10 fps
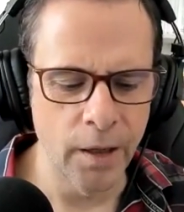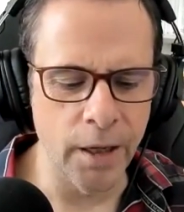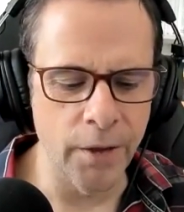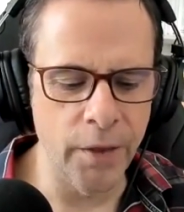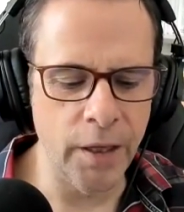
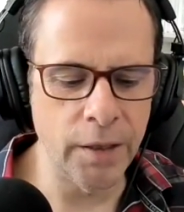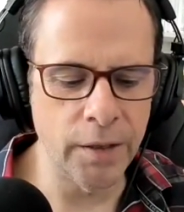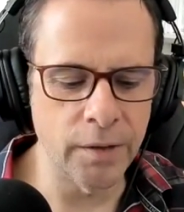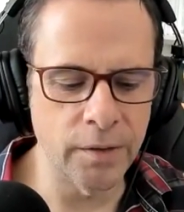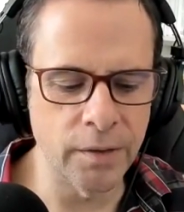And
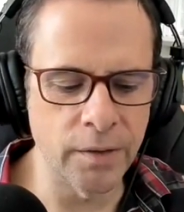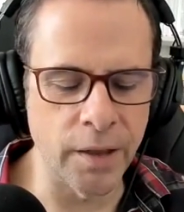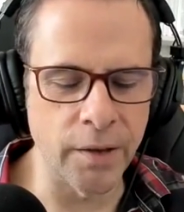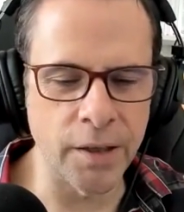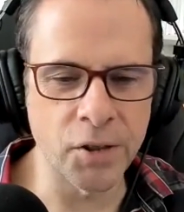then
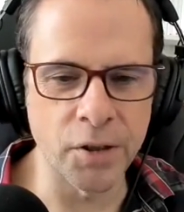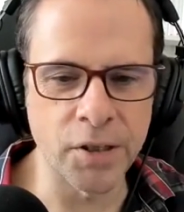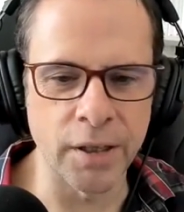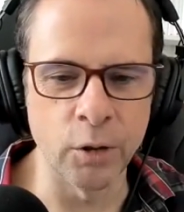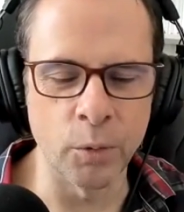they sort of
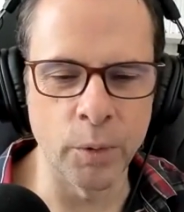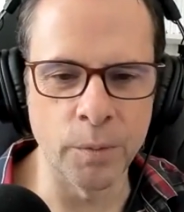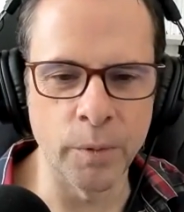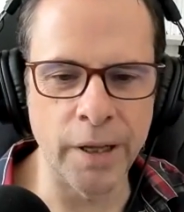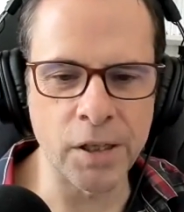said, look,
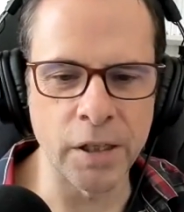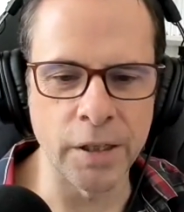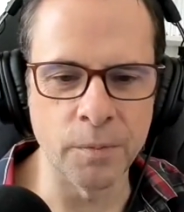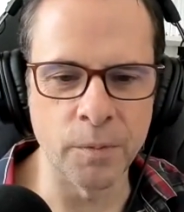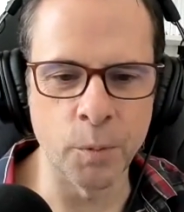we
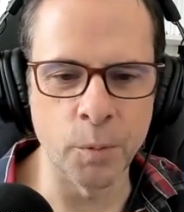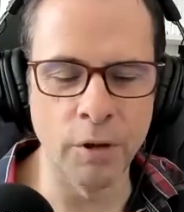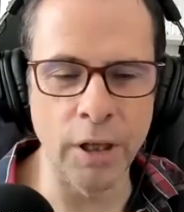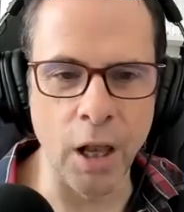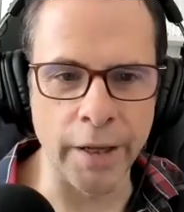
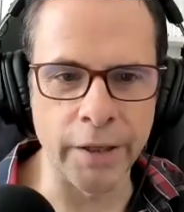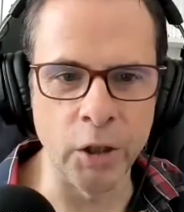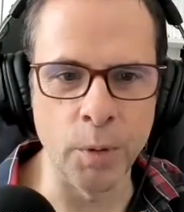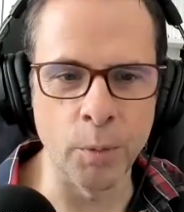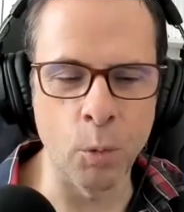really like
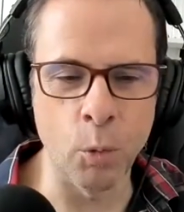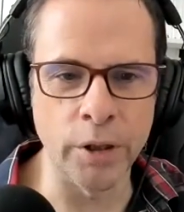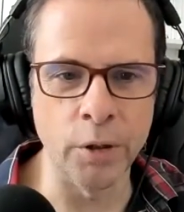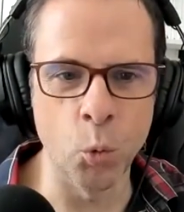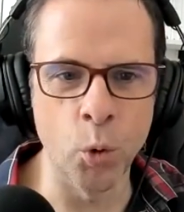you, but we
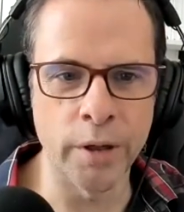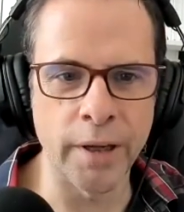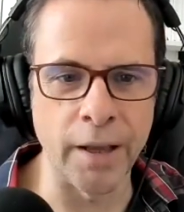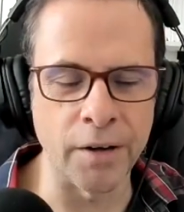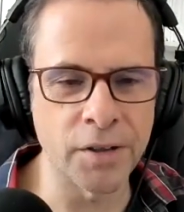want you to
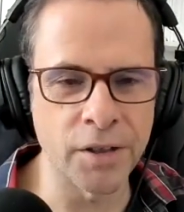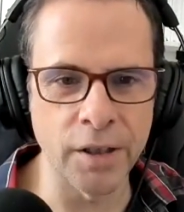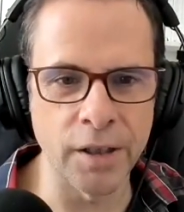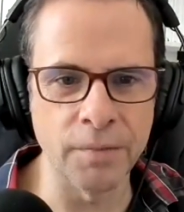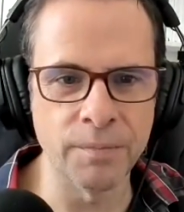work out of
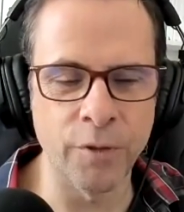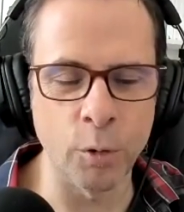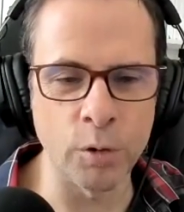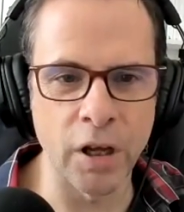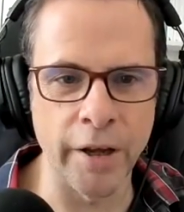Sydney
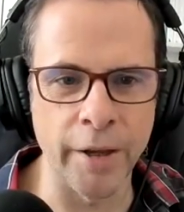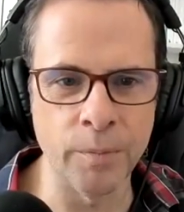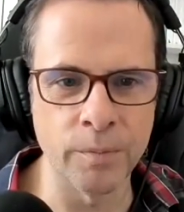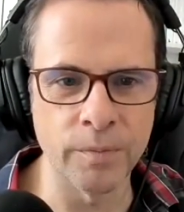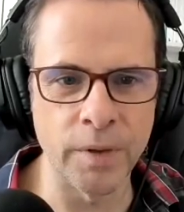full
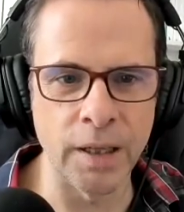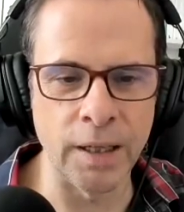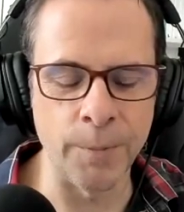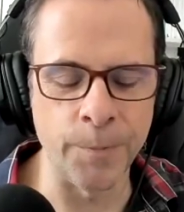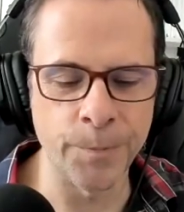time.
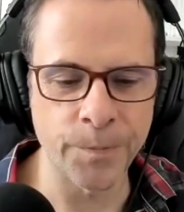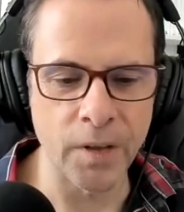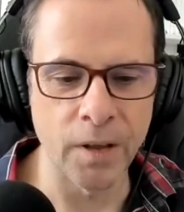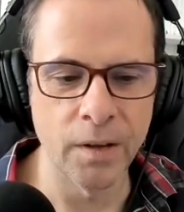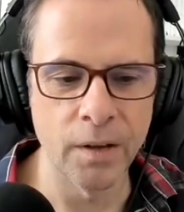And
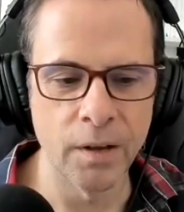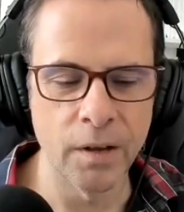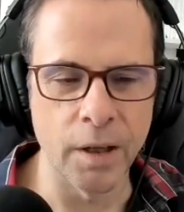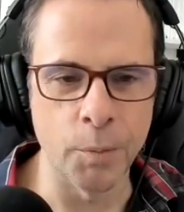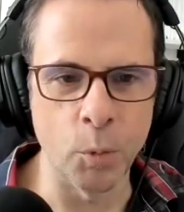
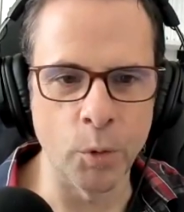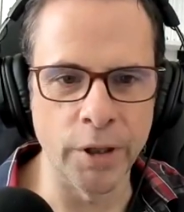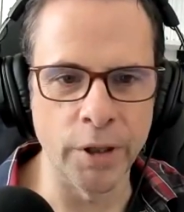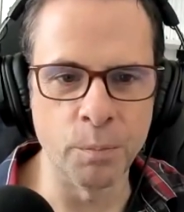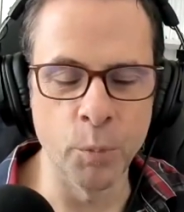we want
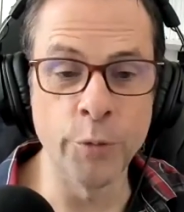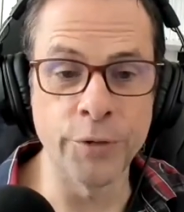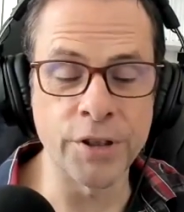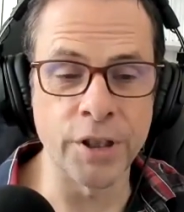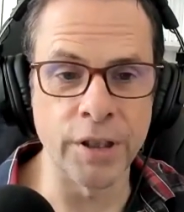you to move
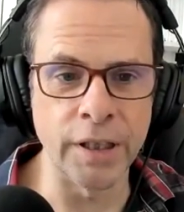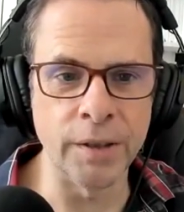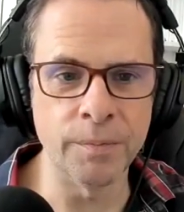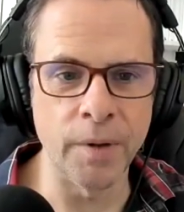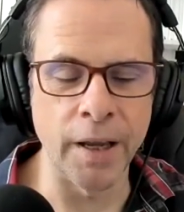to
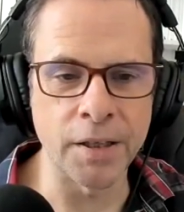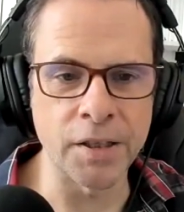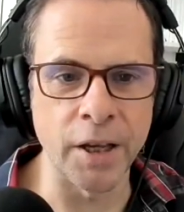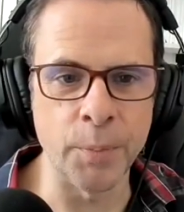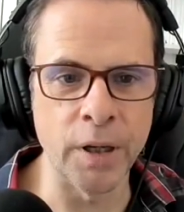Sydney
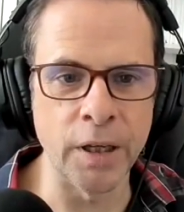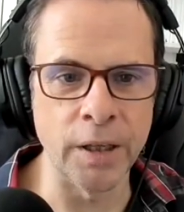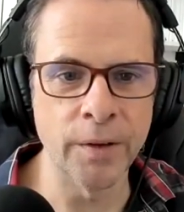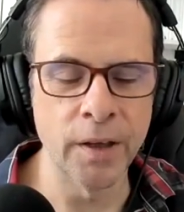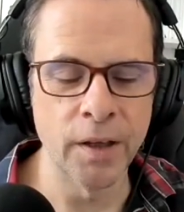ASAP.